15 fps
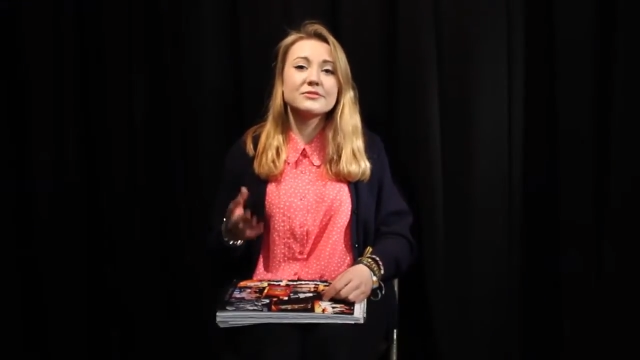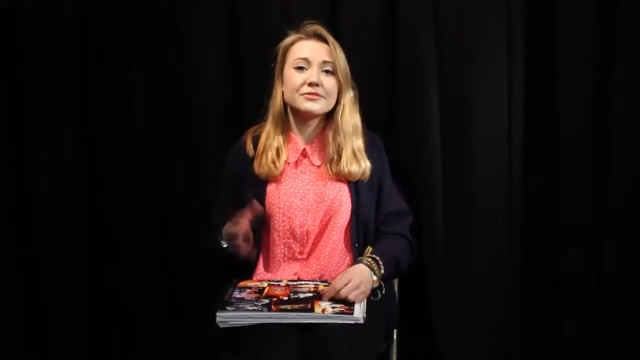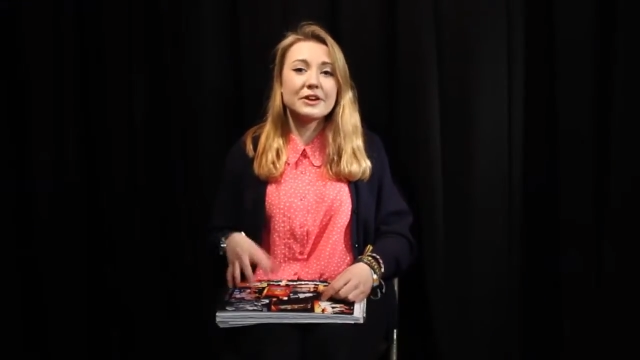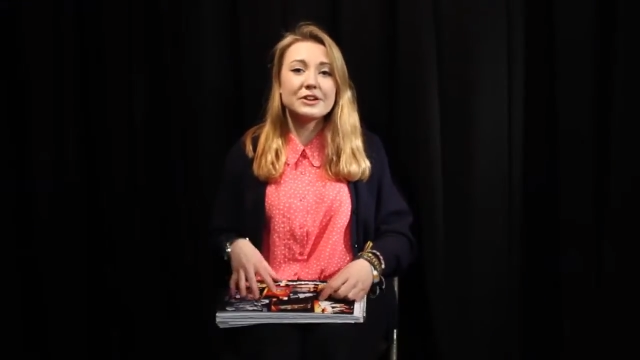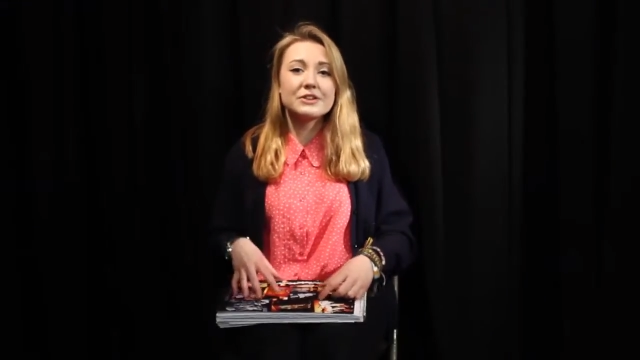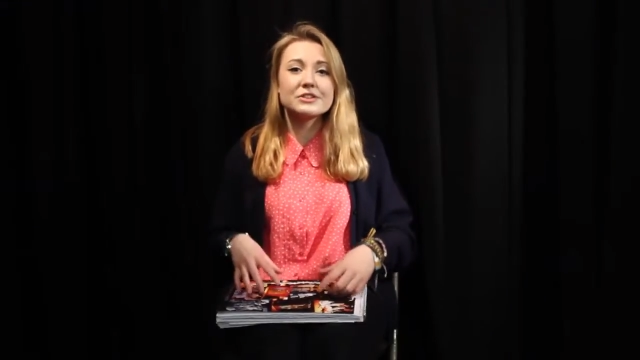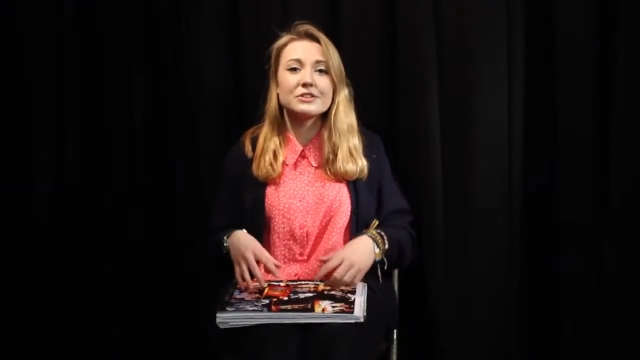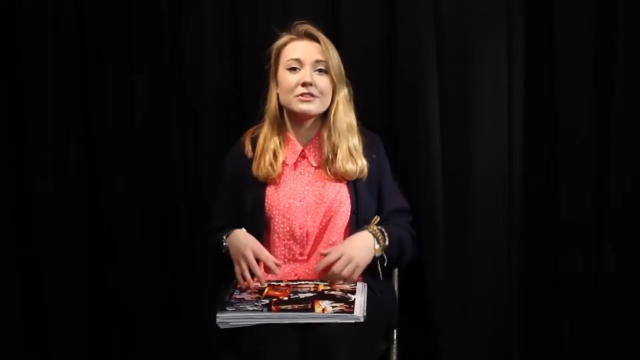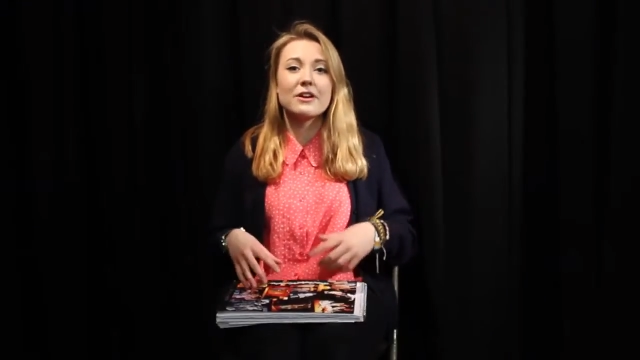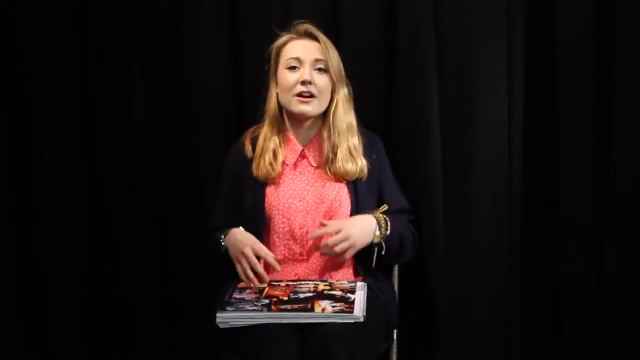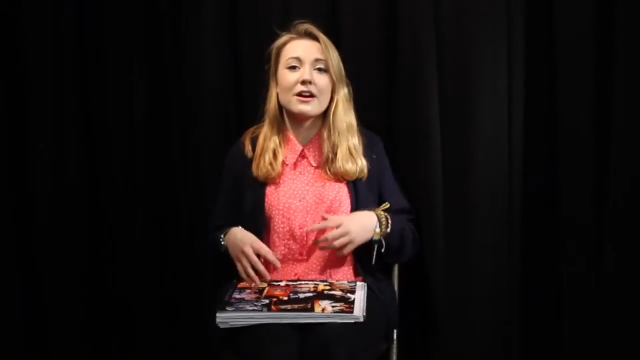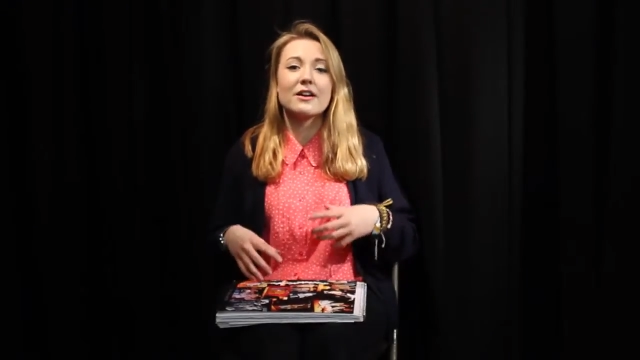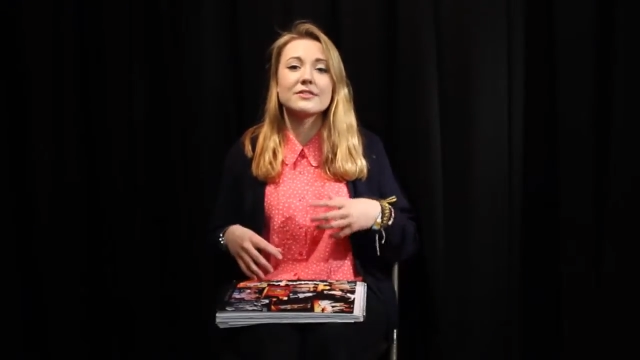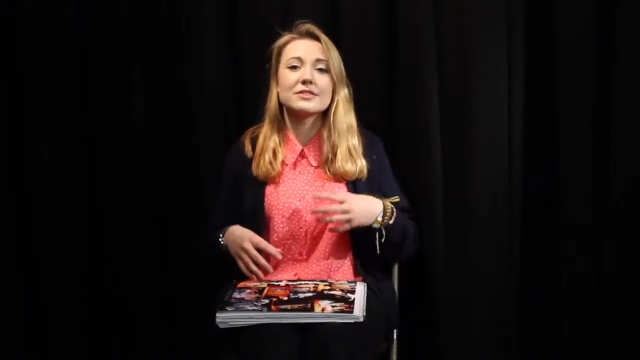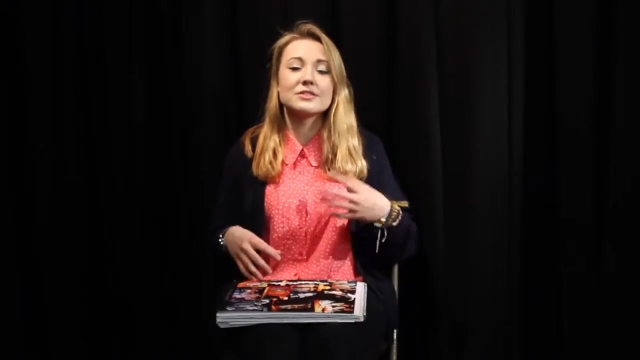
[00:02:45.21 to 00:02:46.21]

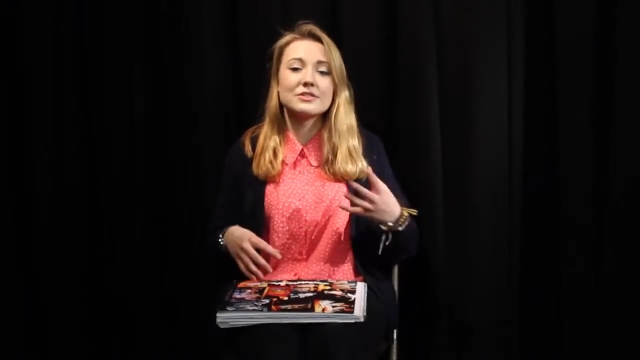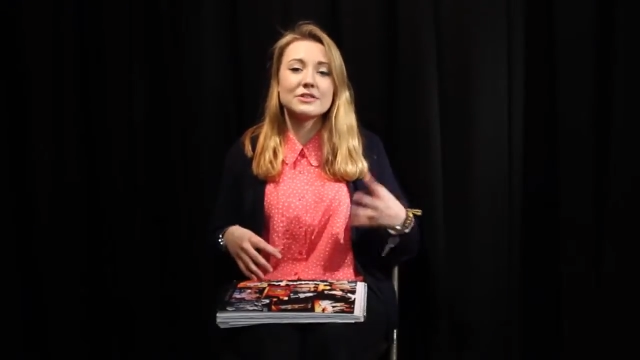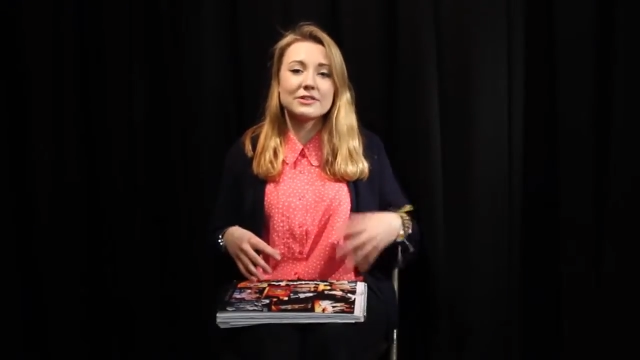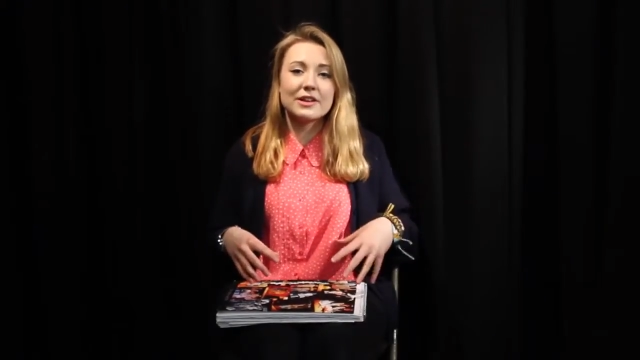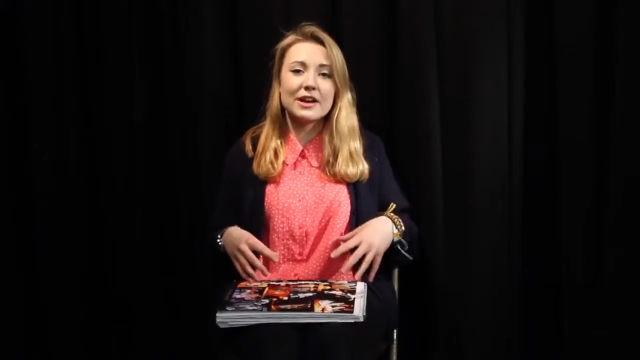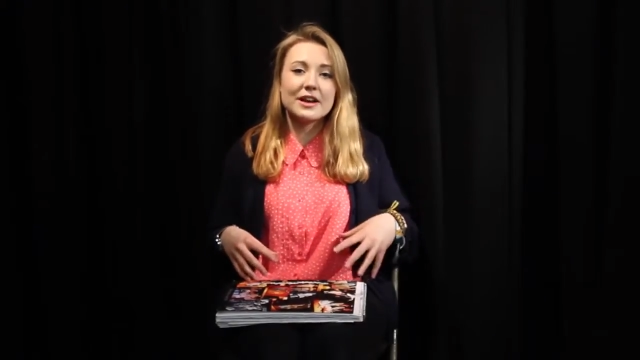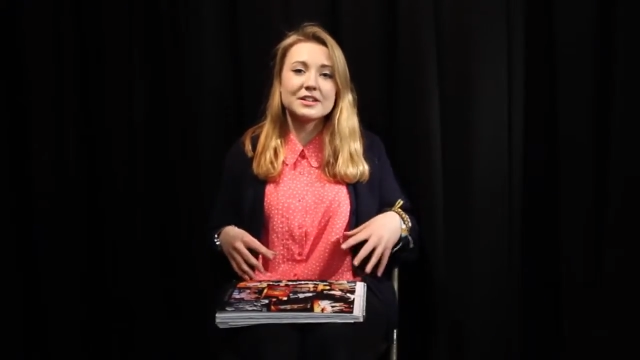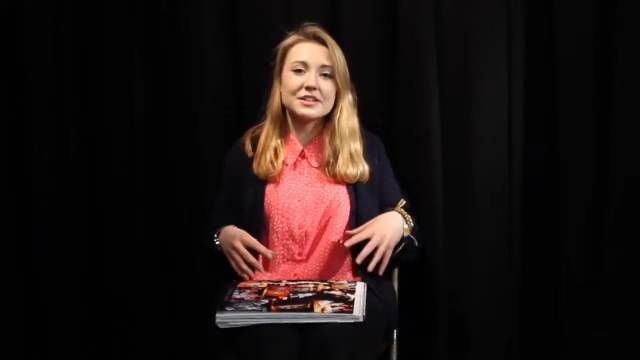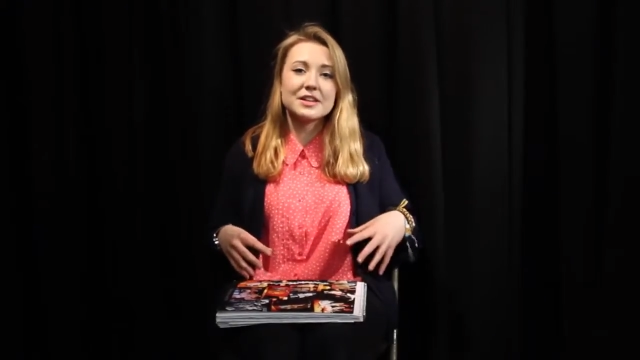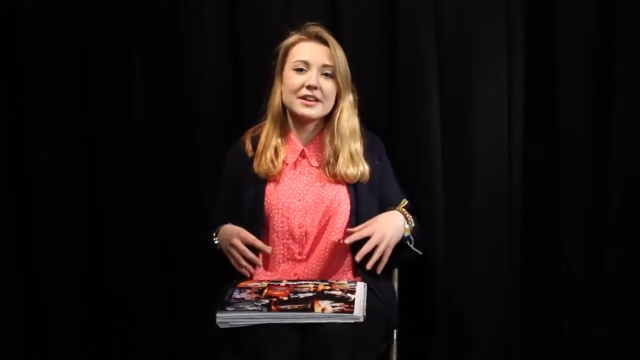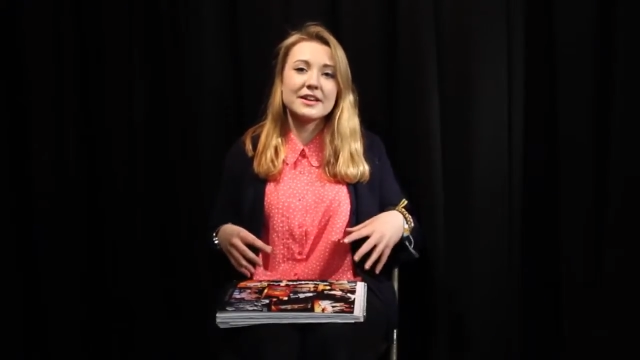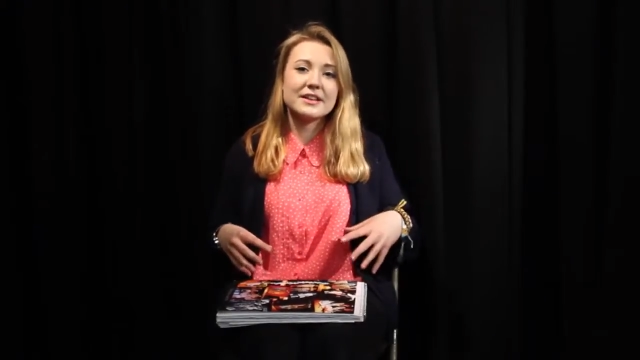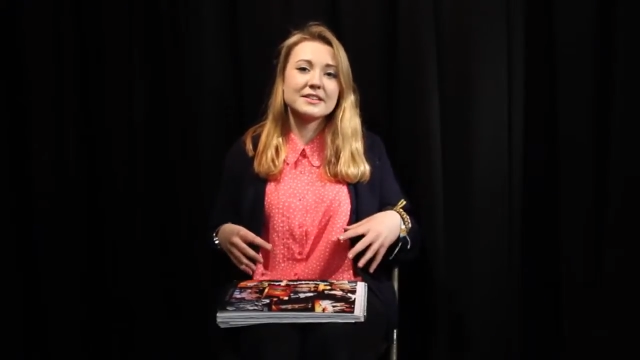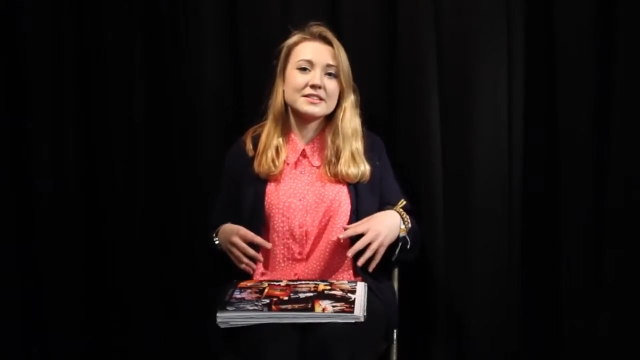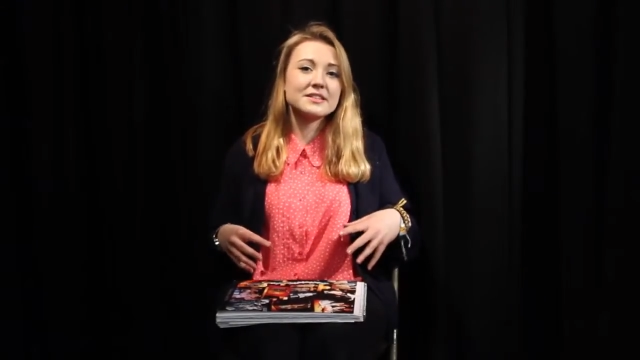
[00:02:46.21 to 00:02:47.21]
photographs,
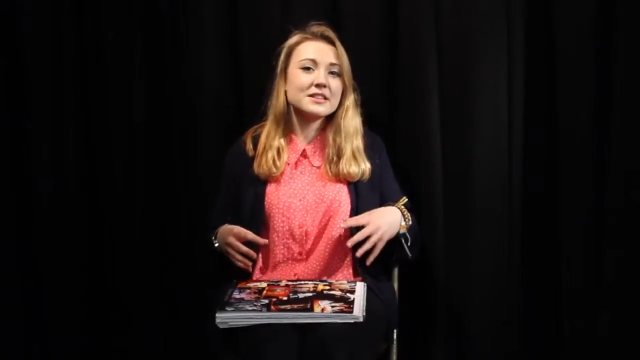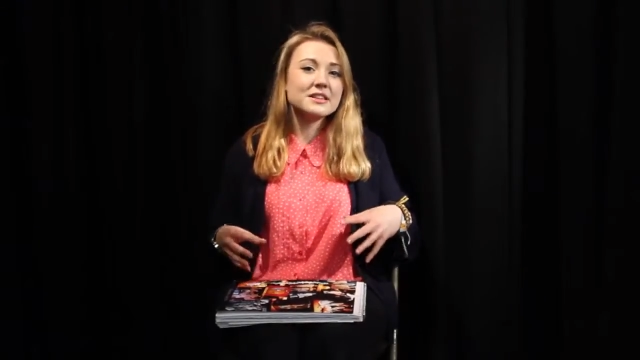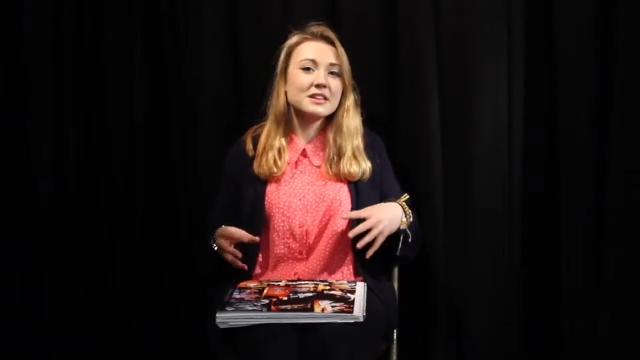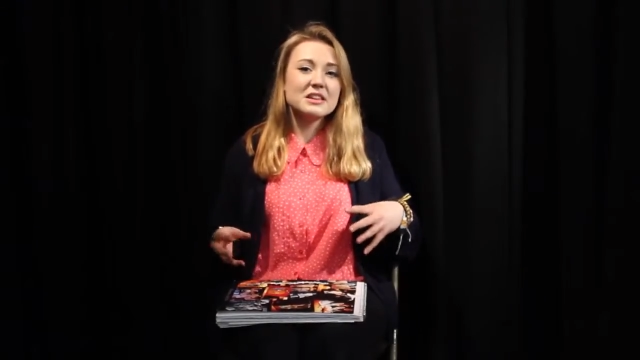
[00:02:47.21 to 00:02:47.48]
collages,